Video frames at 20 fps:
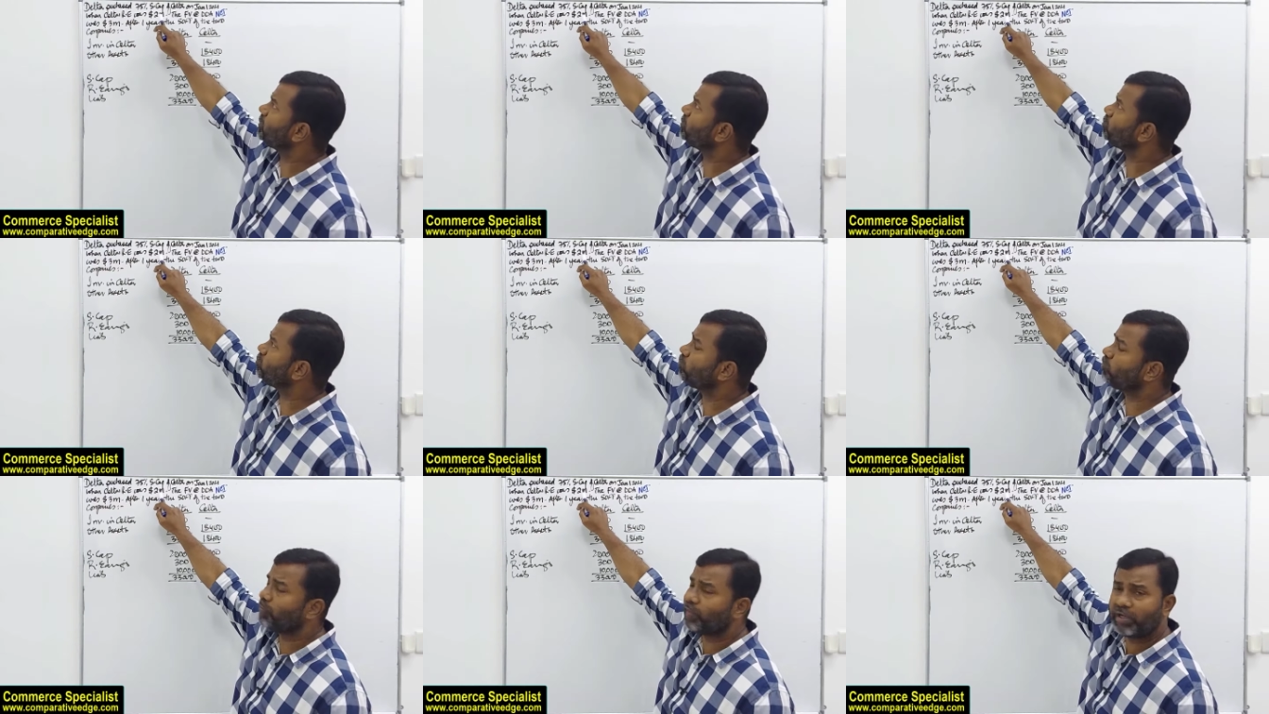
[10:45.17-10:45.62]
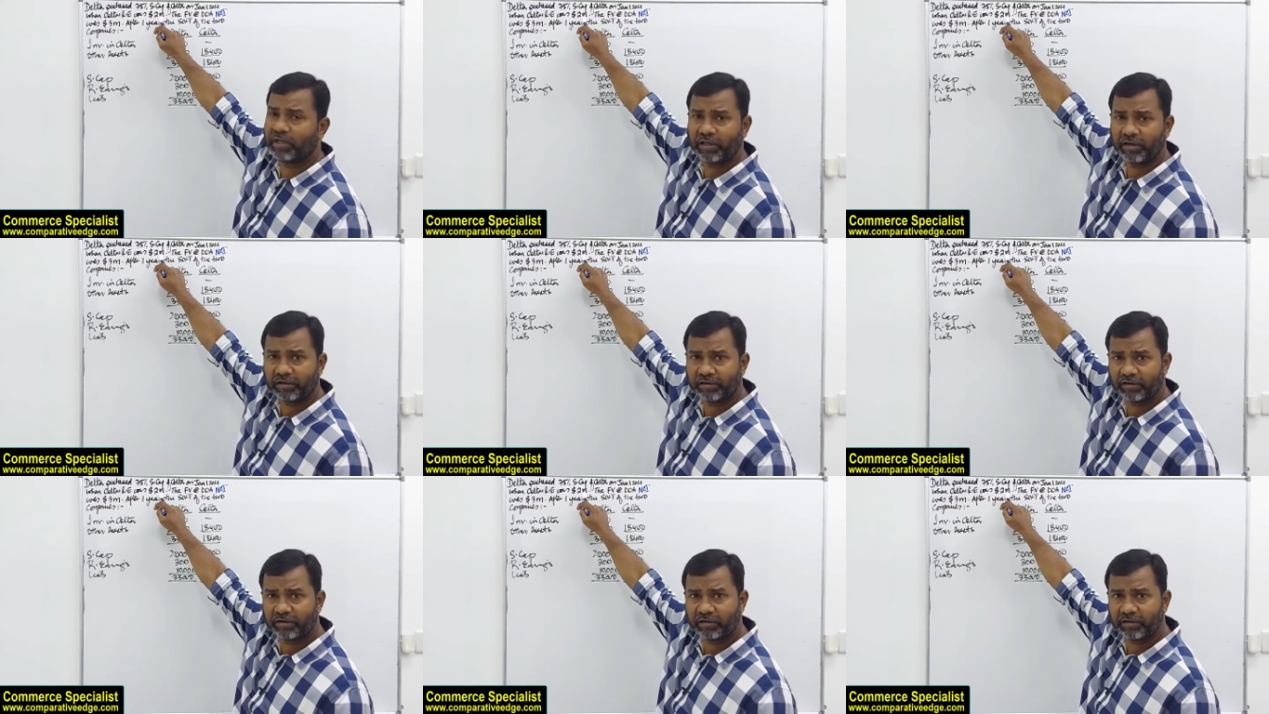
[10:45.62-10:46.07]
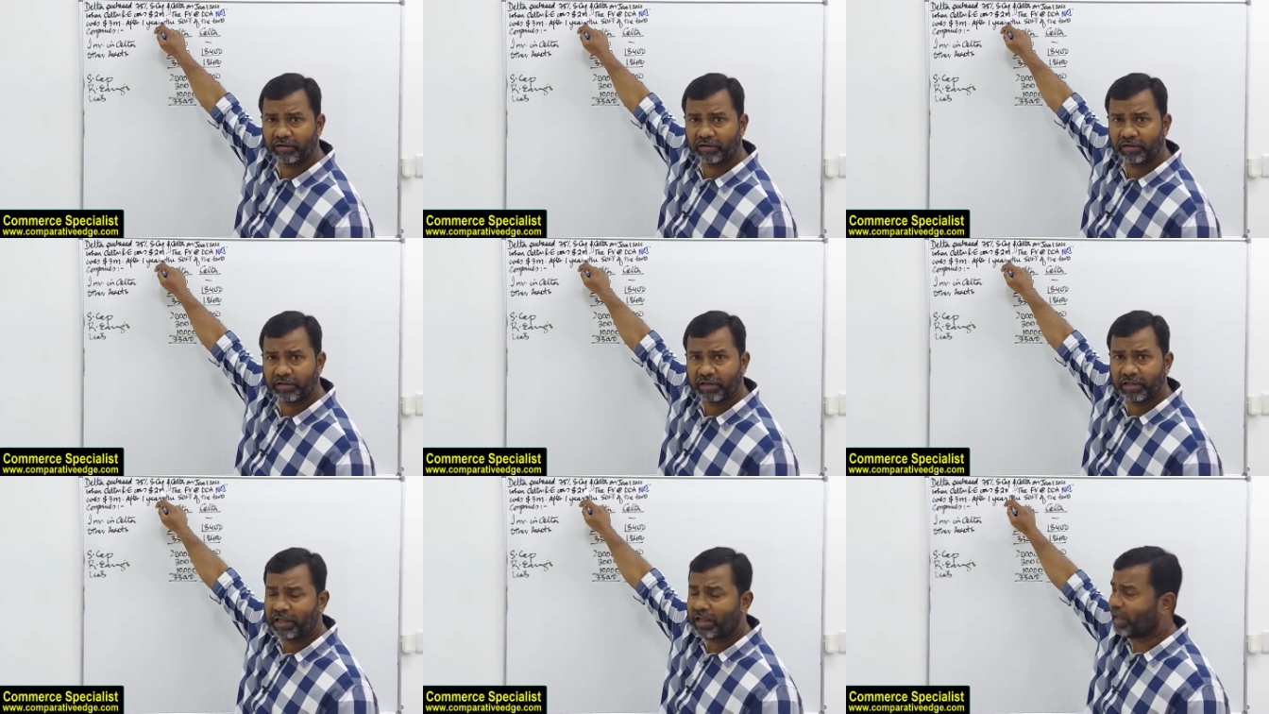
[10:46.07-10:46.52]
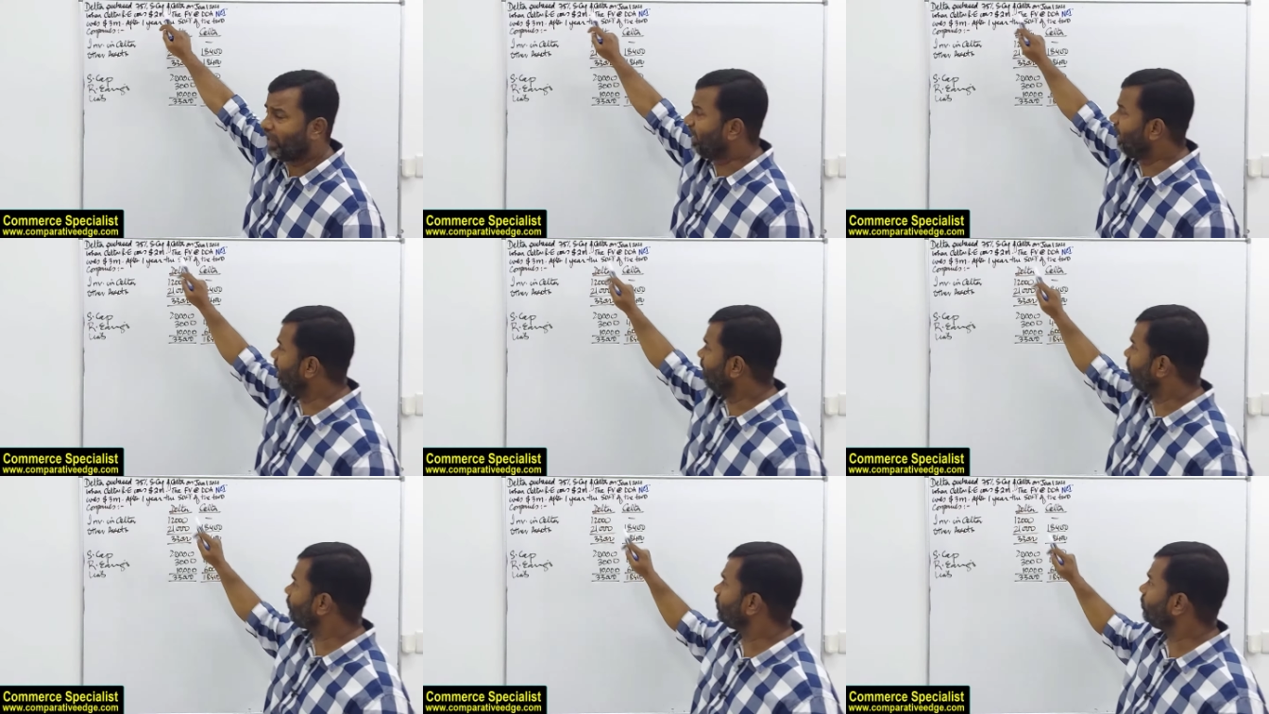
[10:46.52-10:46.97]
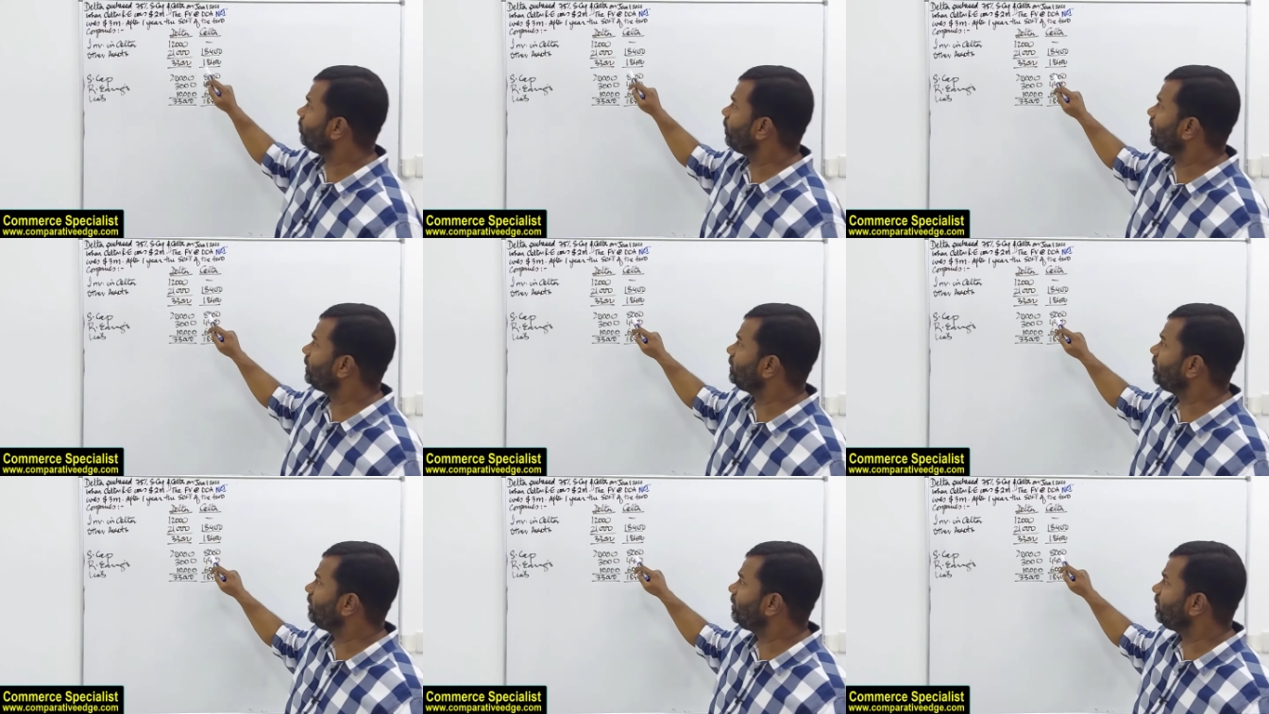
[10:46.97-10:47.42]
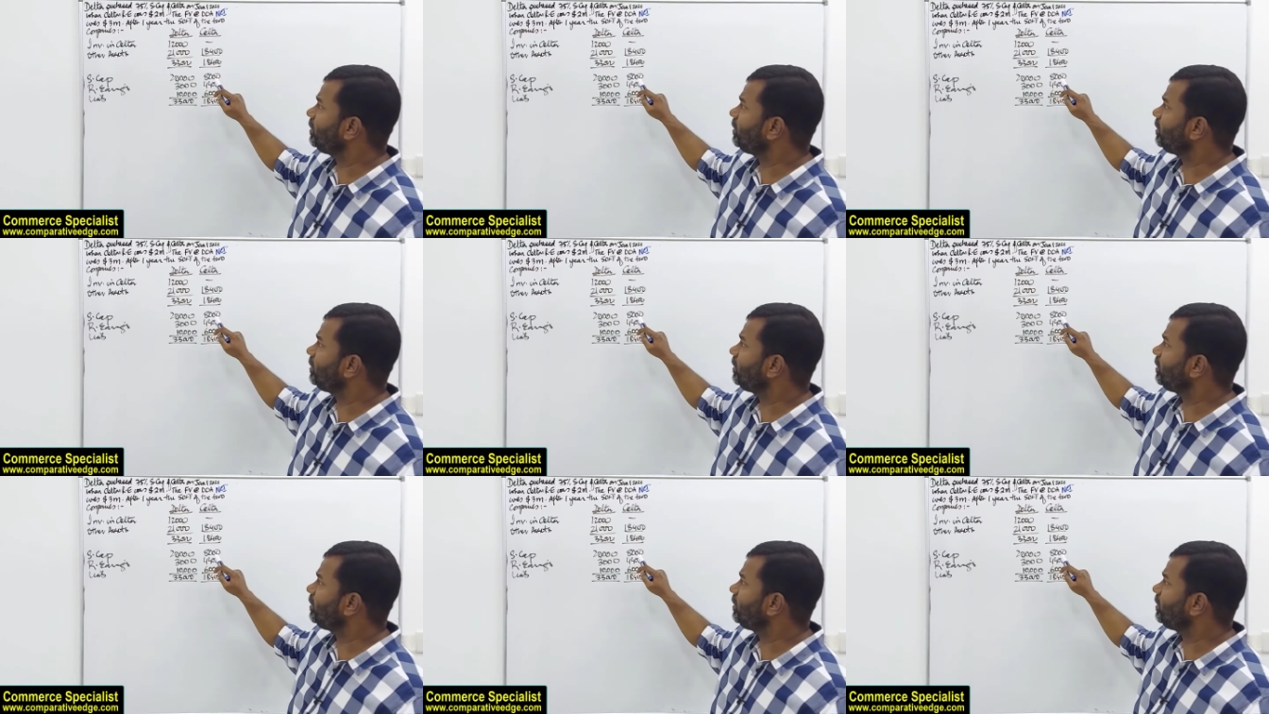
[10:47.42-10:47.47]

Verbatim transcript: just 2 million. And after one year,